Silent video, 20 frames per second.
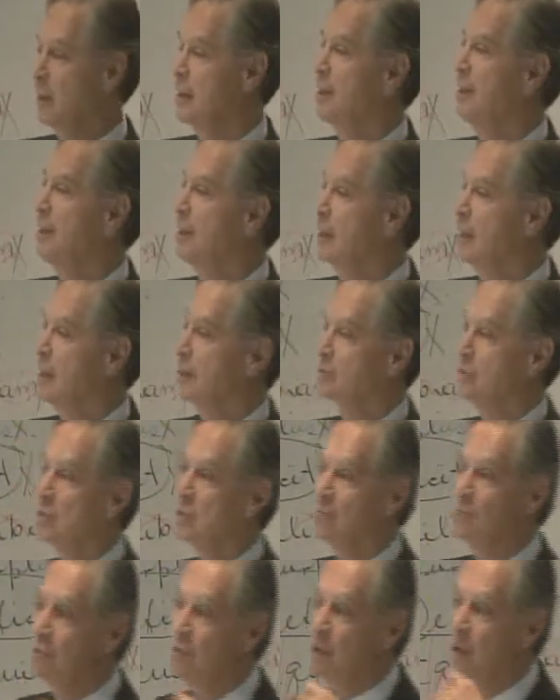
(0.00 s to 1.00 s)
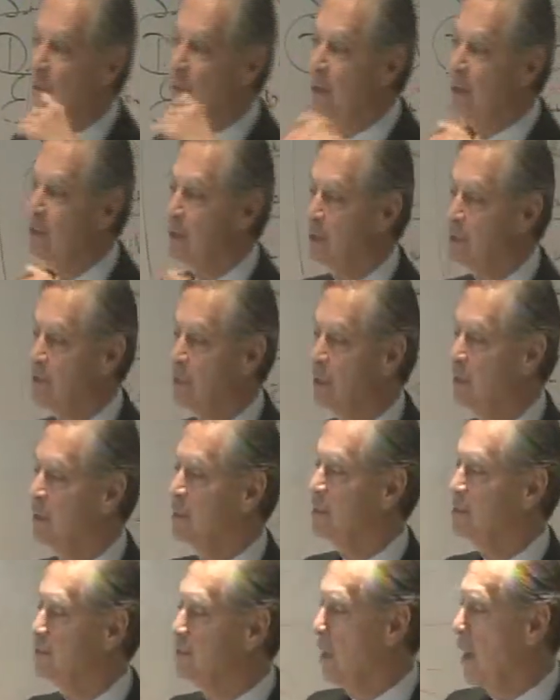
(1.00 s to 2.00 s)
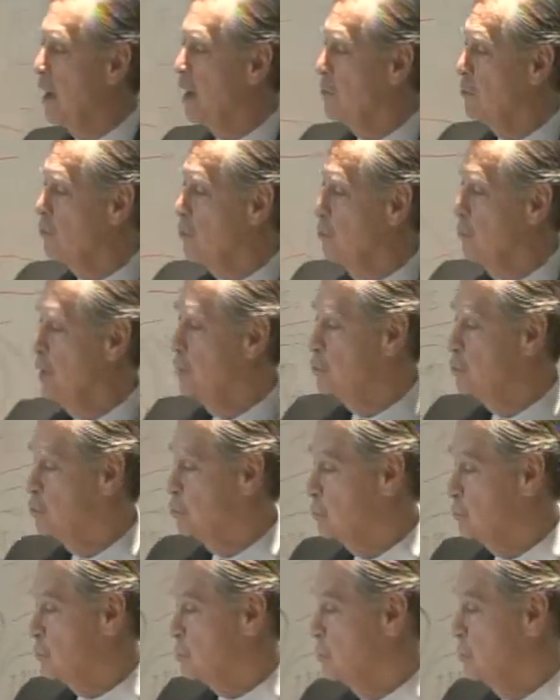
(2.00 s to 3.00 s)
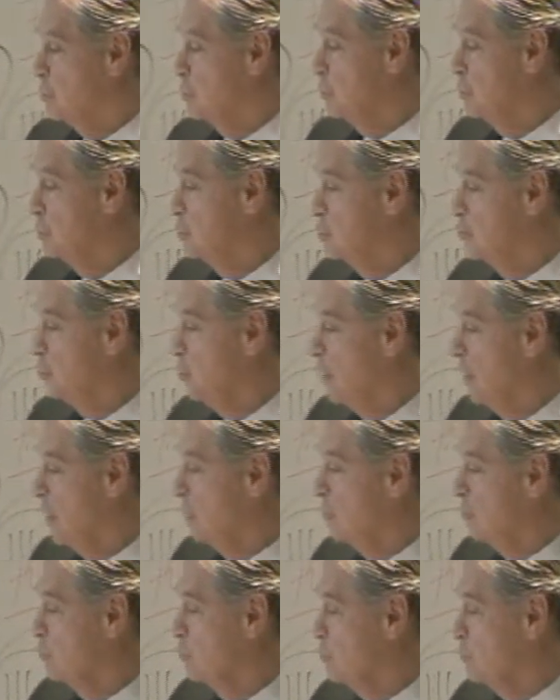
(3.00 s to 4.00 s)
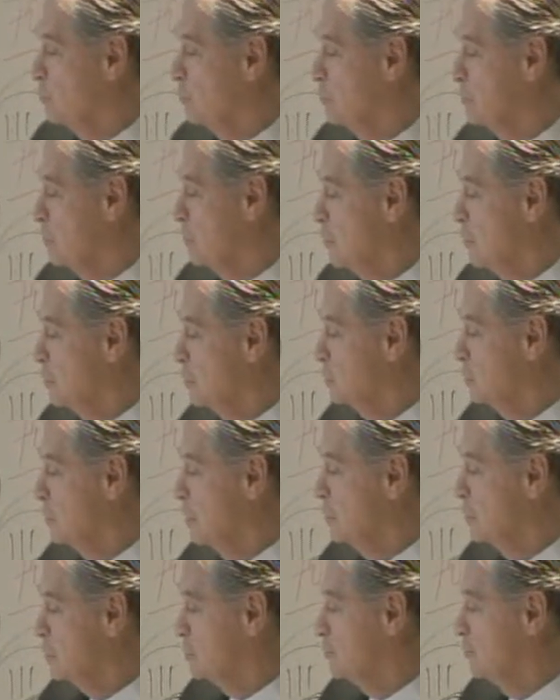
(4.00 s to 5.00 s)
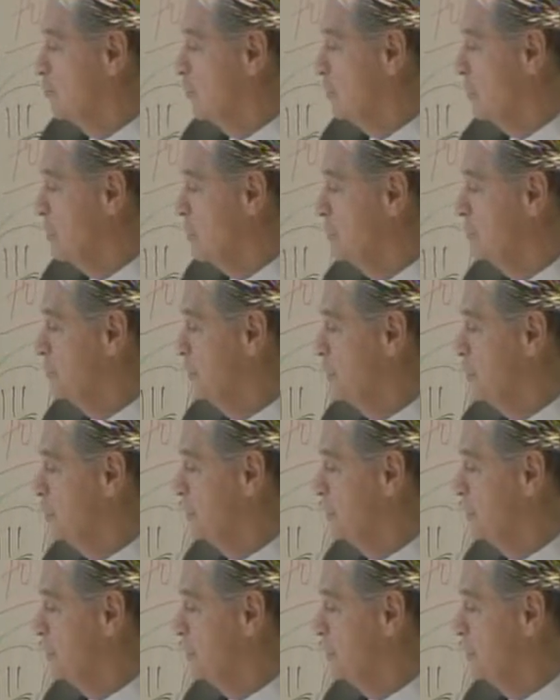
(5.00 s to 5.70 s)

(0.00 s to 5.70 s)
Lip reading: Okay? And so the fundamentals are these macro measures, which you will have to research for,